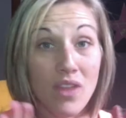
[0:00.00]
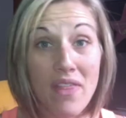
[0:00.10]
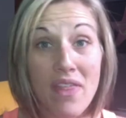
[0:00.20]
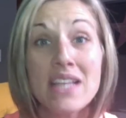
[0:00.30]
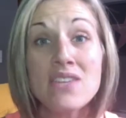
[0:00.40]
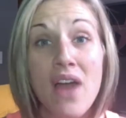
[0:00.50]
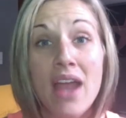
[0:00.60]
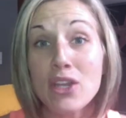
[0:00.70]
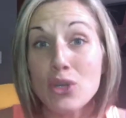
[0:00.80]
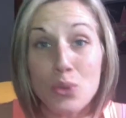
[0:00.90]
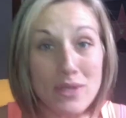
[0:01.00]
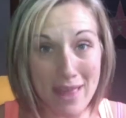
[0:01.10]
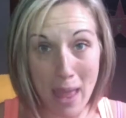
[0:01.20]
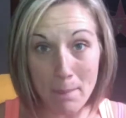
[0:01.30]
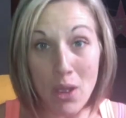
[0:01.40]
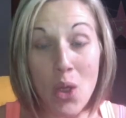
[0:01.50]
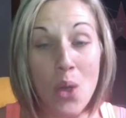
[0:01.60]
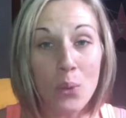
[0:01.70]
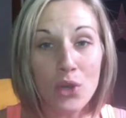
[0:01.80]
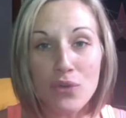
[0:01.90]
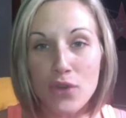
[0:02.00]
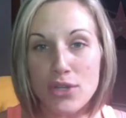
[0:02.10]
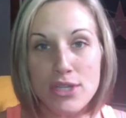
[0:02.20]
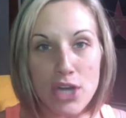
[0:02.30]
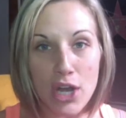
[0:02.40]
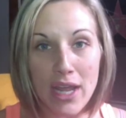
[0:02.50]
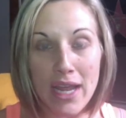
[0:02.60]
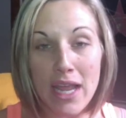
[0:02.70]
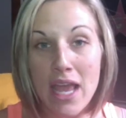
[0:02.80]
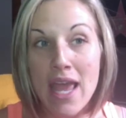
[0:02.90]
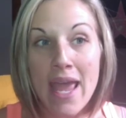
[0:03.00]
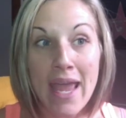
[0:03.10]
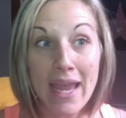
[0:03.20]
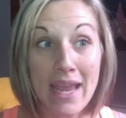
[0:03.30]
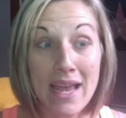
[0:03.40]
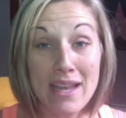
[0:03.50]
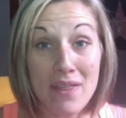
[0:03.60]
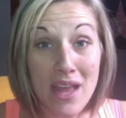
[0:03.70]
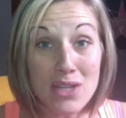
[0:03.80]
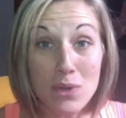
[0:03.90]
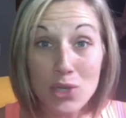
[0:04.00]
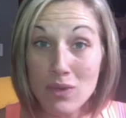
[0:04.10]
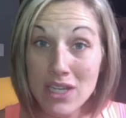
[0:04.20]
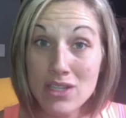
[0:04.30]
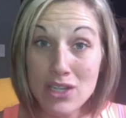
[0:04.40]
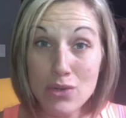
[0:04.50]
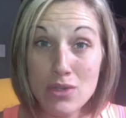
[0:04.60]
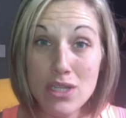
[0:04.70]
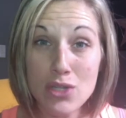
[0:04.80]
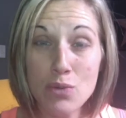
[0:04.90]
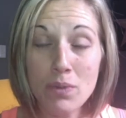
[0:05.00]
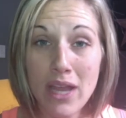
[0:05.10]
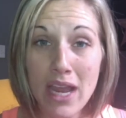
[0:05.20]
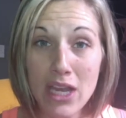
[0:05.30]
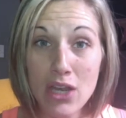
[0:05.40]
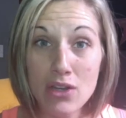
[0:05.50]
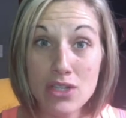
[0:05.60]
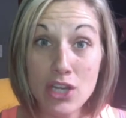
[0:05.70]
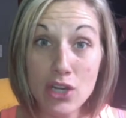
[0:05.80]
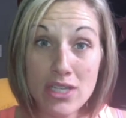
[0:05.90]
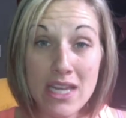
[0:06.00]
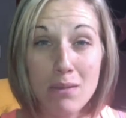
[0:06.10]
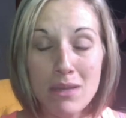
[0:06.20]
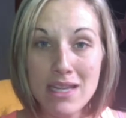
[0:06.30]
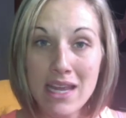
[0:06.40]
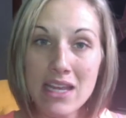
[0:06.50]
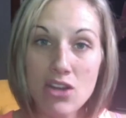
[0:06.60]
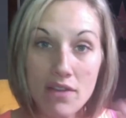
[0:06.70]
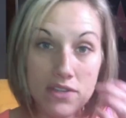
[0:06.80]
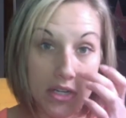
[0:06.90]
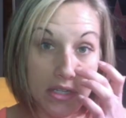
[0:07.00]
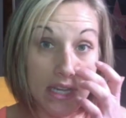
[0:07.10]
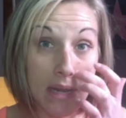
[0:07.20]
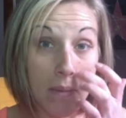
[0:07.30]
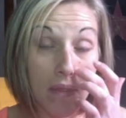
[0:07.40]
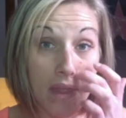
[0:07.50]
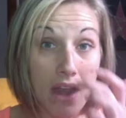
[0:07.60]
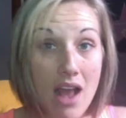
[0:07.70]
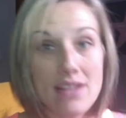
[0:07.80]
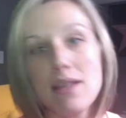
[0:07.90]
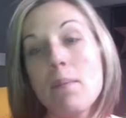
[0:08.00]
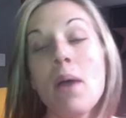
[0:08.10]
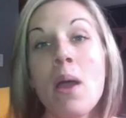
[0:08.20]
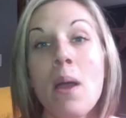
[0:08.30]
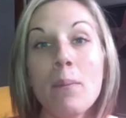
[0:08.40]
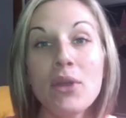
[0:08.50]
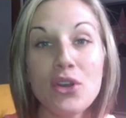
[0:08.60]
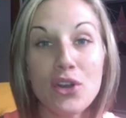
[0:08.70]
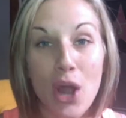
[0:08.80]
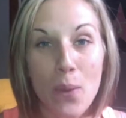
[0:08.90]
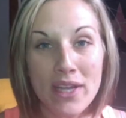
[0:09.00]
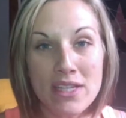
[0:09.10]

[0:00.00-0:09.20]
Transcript: That's fine, use them. When you're first starting and that's what you need to use to duplicate to your team and to hand off to your team, then awesome. But you're going